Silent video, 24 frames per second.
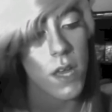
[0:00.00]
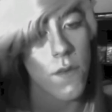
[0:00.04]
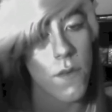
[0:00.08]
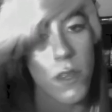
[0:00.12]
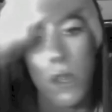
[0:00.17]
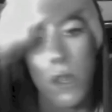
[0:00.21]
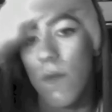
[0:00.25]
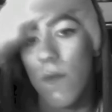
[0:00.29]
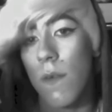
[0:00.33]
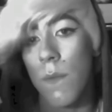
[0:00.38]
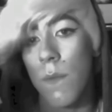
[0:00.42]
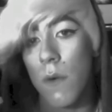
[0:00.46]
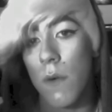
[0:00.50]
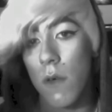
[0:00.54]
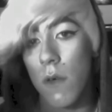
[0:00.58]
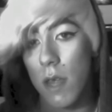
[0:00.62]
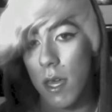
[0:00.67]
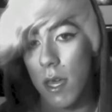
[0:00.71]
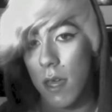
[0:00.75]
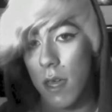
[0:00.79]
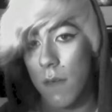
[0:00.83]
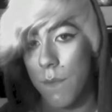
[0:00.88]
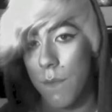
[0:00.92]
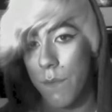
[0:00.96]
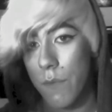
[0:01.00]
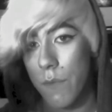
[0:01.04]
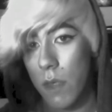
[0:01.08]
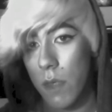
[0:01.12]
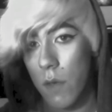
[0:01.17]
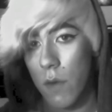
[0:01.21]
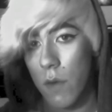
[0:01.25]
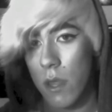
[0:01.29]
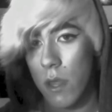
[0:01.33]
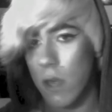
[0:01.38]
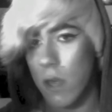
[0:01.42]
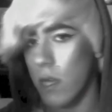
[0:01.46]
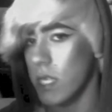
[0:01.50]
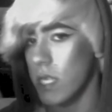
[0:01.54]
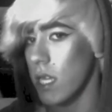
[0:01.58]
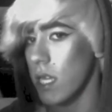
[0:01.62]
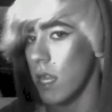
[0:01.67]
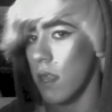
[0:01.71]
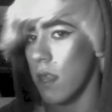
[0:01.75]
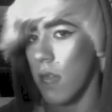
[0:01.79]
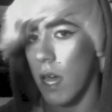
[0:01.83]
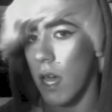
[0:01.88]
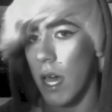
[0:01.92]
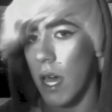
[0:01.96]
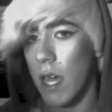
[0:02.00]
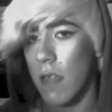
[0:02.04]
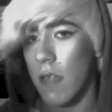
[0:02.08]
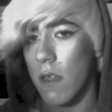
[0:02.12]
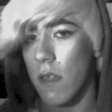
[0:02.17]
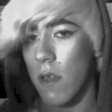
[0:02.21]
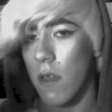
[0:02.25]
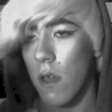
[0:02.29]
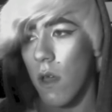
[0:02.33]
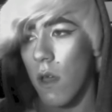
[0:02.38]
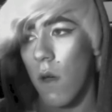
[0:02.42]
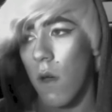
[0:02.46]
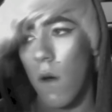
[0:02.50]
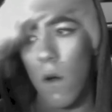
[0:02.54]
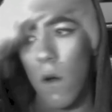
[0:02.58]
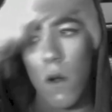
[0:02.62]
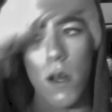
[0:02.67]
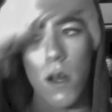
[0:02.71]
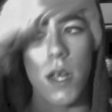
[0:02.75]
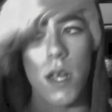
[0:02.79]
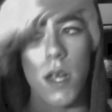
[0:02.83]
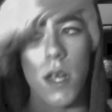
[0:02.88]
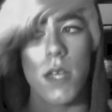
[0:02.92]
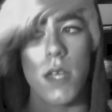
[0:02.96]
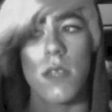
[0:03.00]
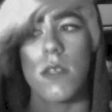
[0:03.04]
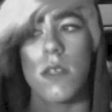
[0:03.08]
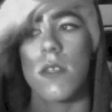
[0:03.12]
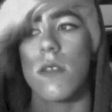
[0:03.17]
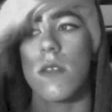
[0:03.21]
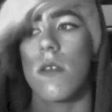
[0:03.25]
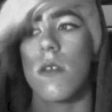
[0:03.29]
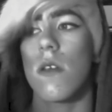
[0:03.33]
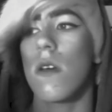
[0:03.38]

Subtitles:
with you, a bully, whether it's online or it's